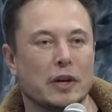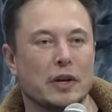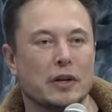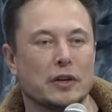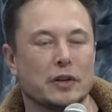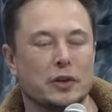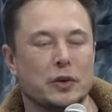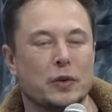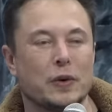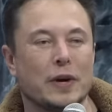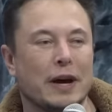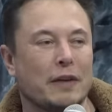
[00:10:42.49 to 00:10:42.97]

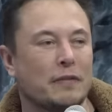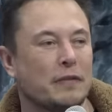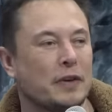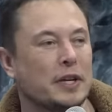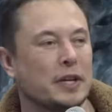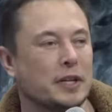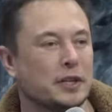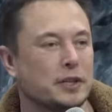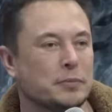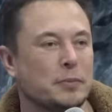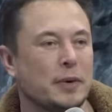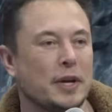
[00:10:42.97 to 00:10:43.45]
new
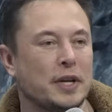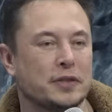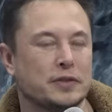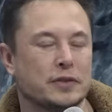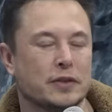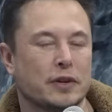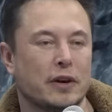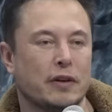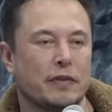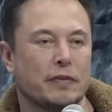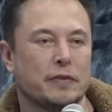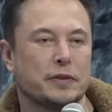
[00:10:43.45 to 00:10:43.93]
happening in space,
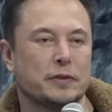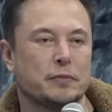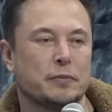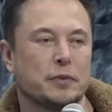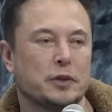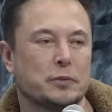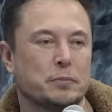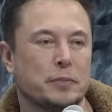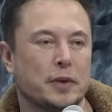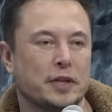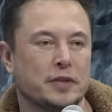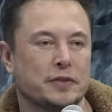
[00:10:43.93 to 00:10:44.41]
of the
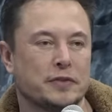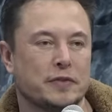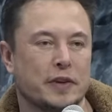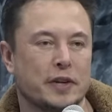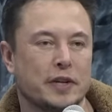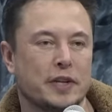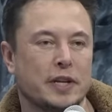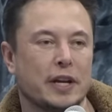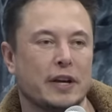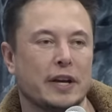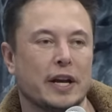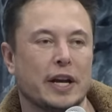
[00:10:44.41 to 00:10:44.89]
space
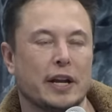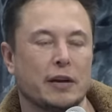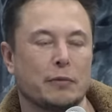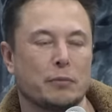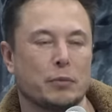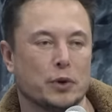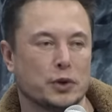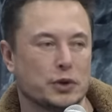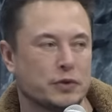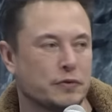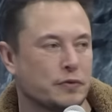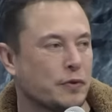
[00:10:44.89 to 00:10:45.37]
frontier getting
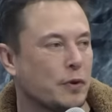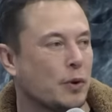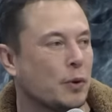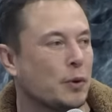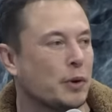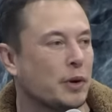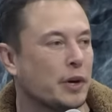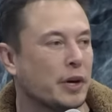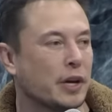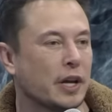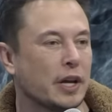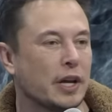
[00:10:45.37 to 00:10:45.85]
pushed
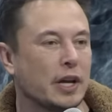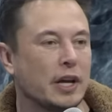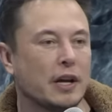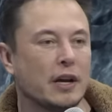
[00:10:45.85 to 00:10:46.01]
forward.